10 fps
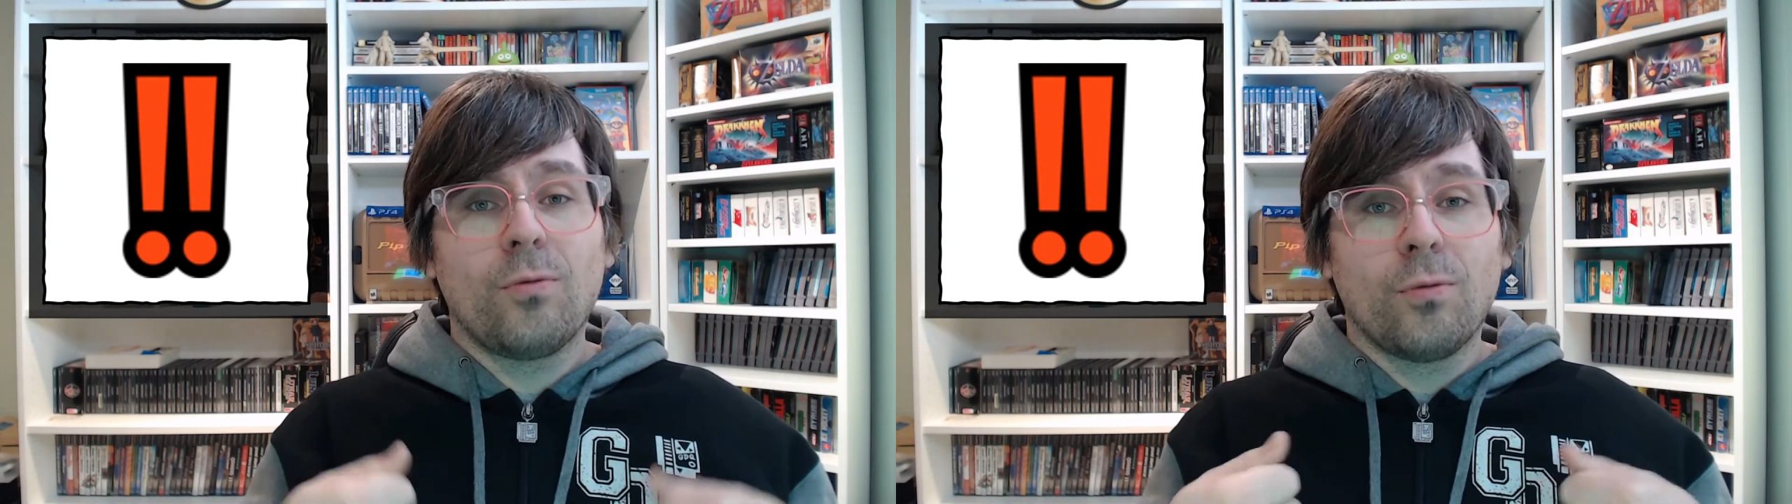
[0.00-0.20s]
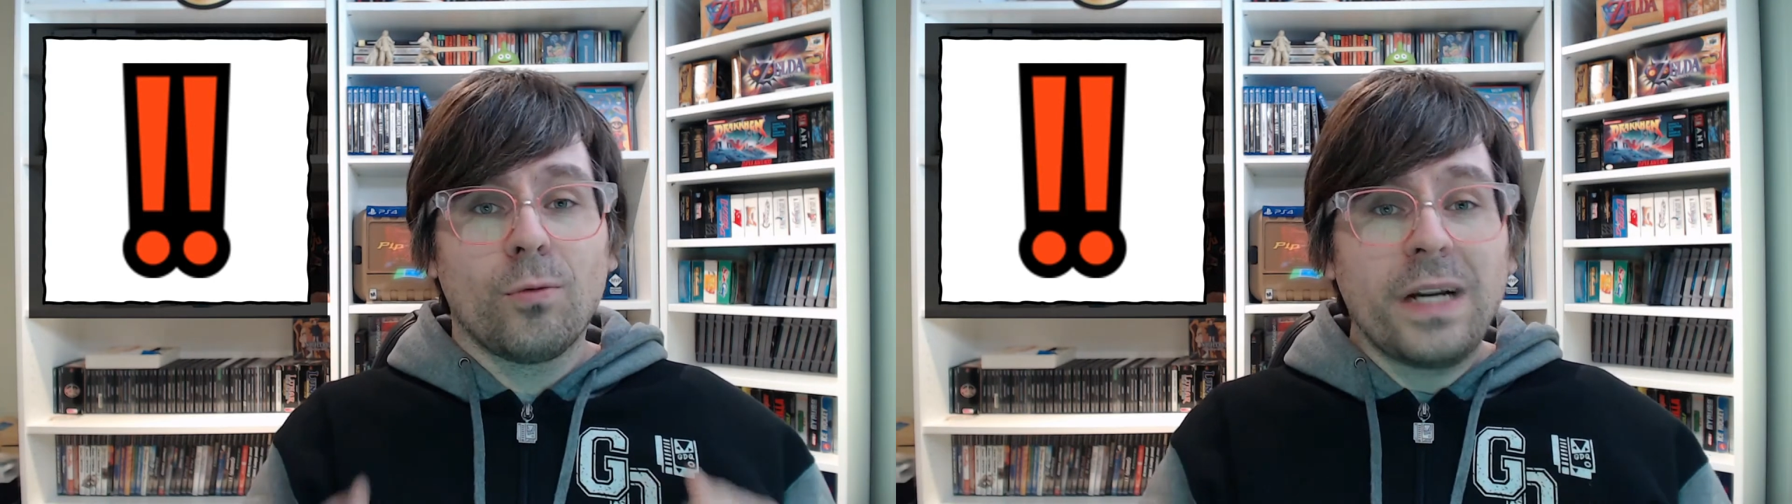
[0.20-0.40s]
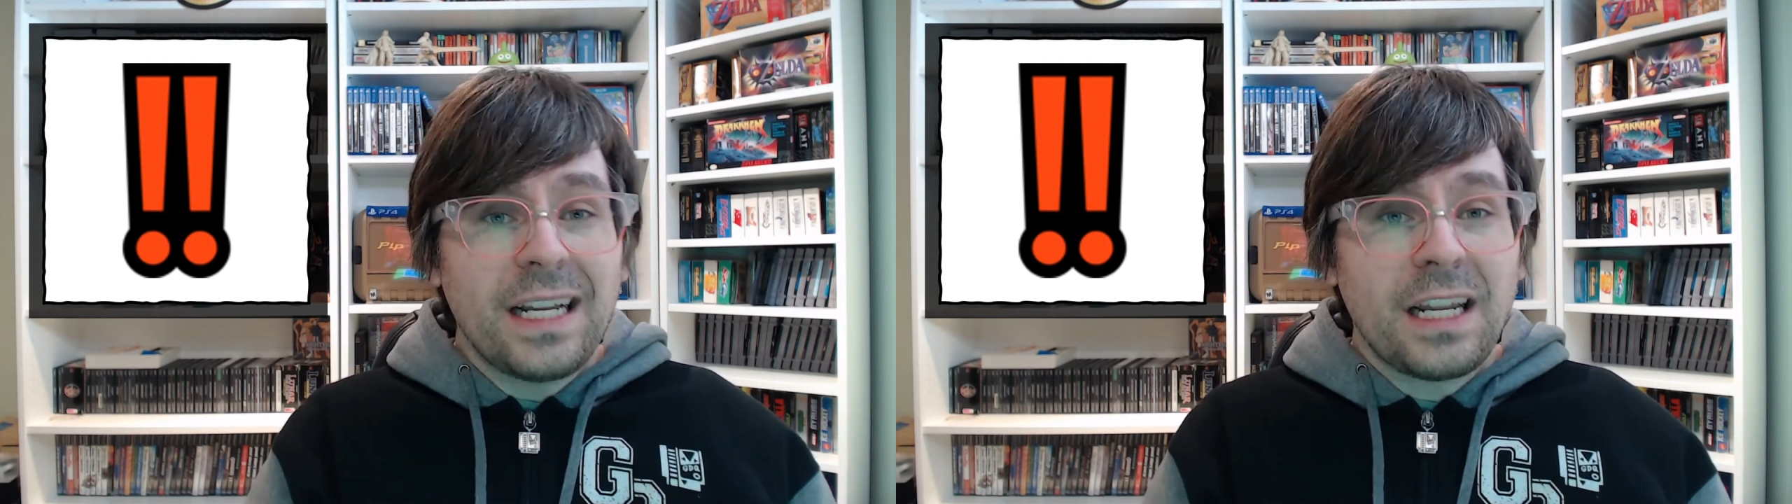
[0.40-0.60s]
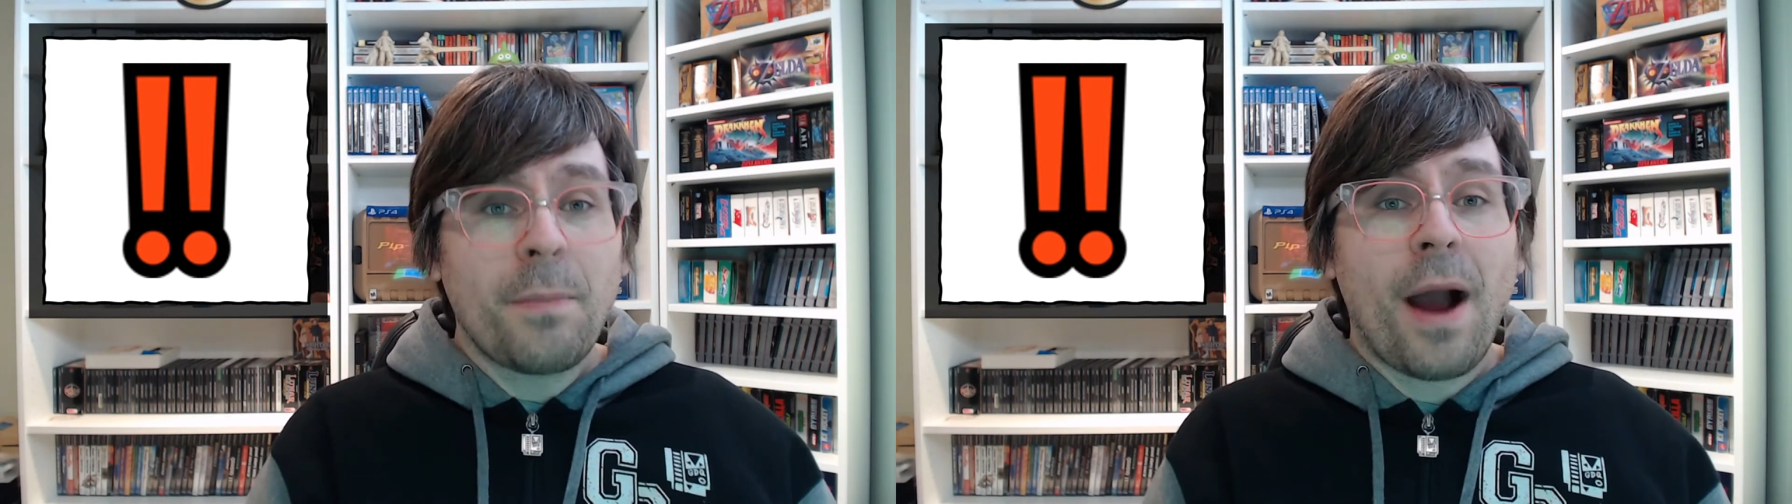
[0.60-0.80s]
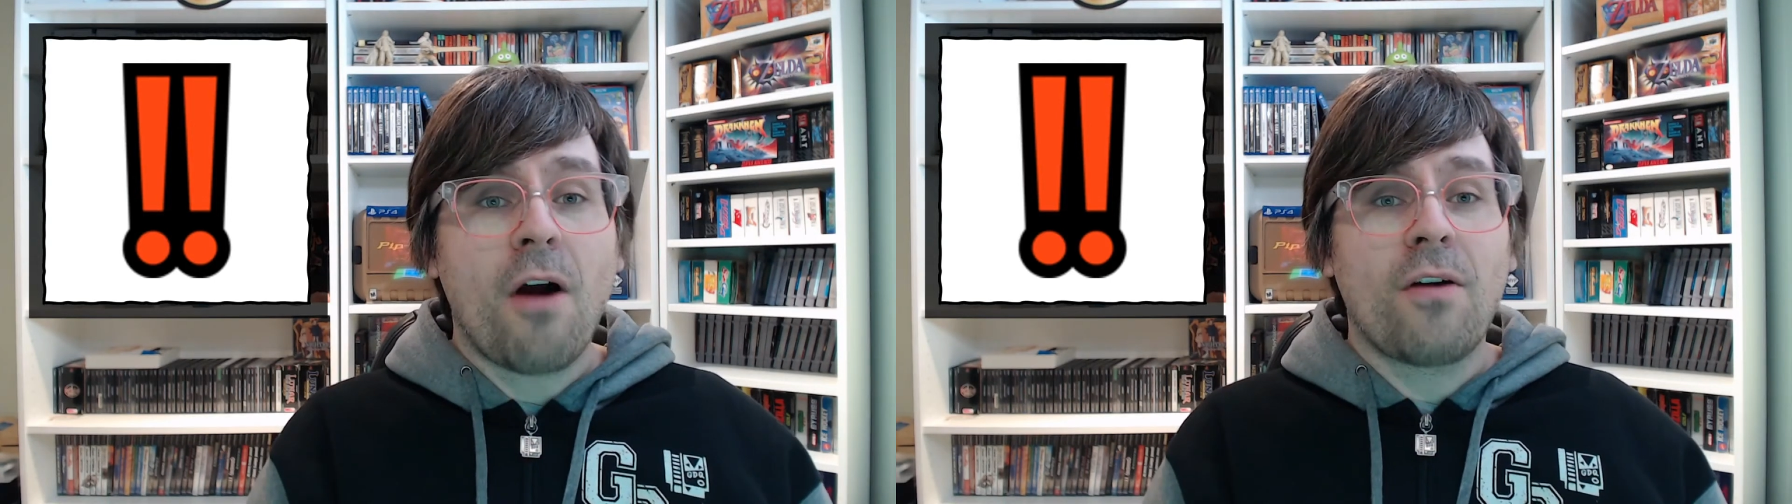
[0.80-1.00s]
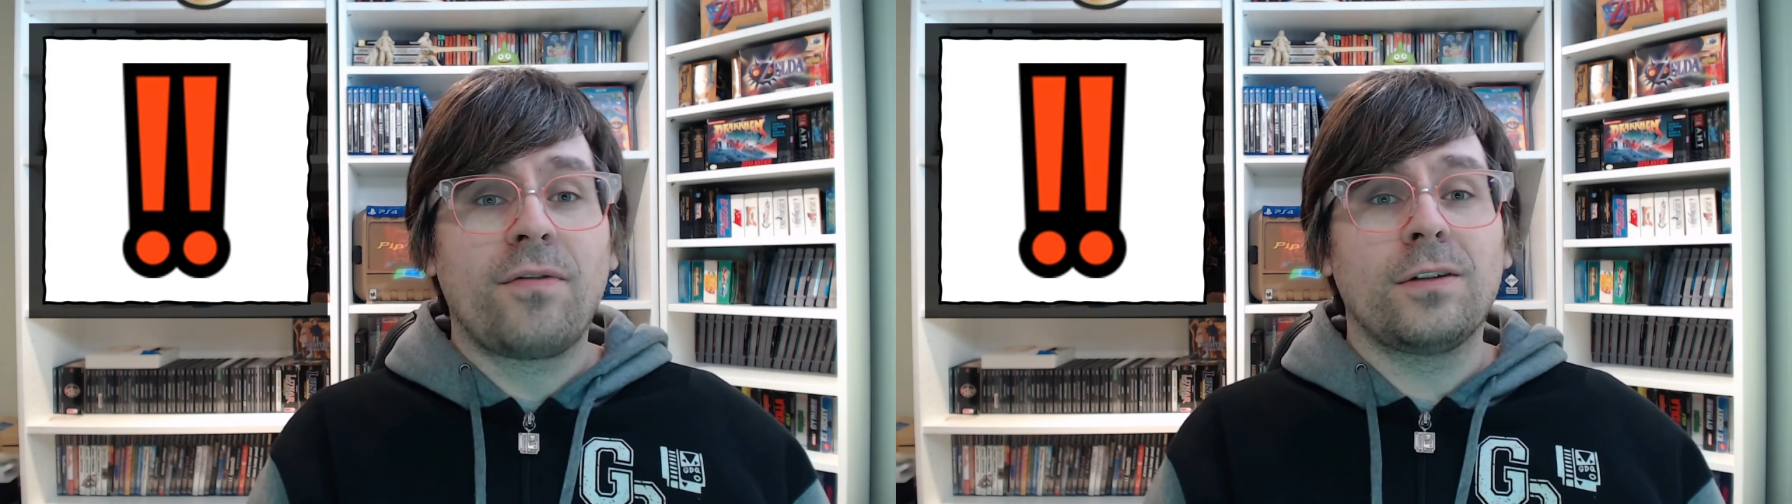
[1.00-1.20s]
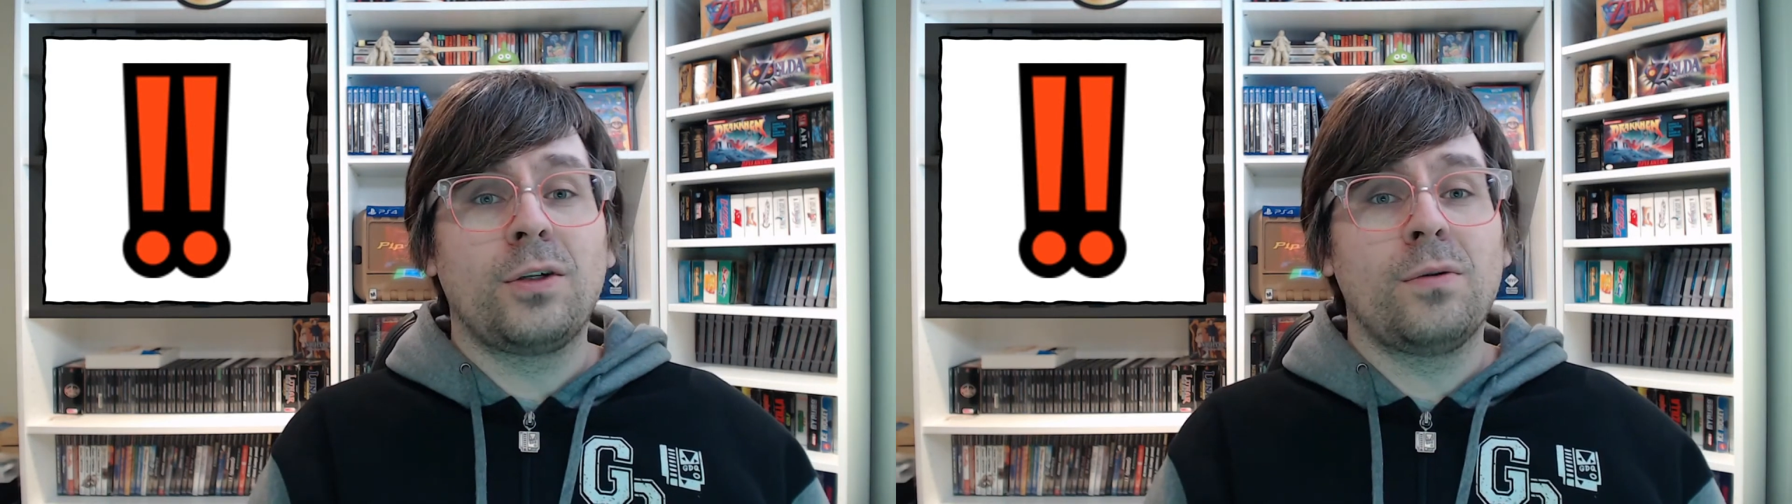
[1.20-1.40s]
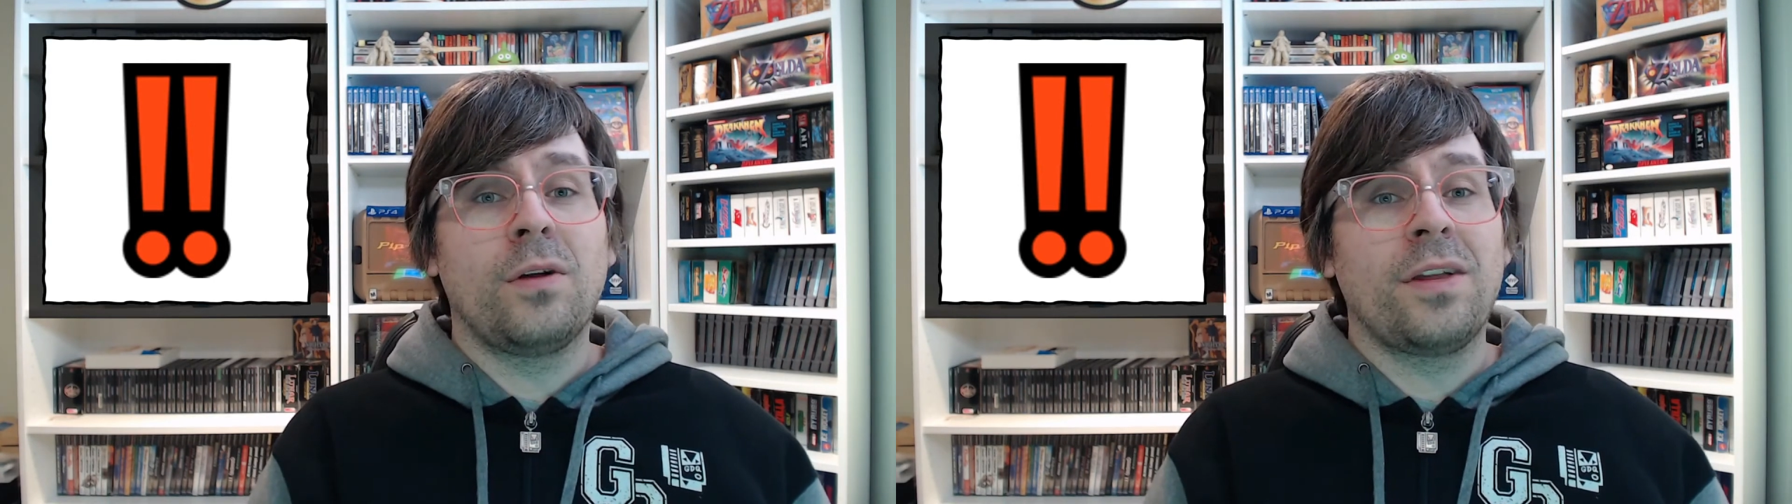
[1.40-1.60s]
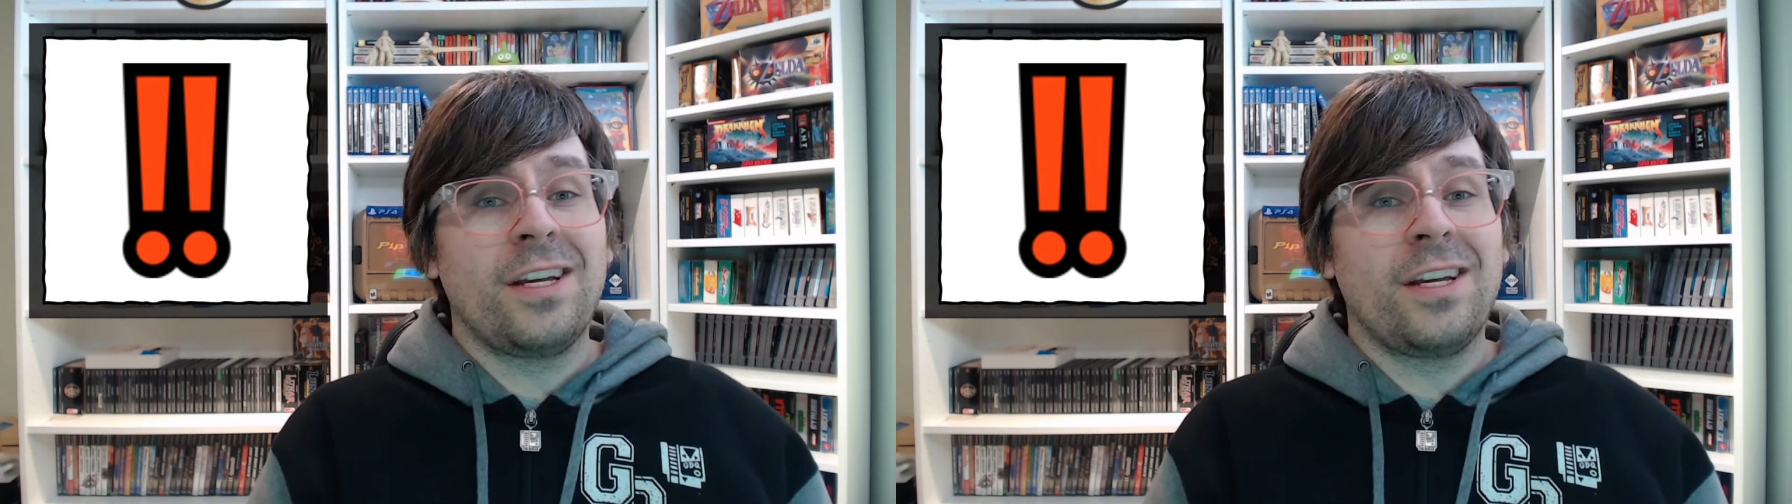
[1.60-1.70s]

really powerful tool that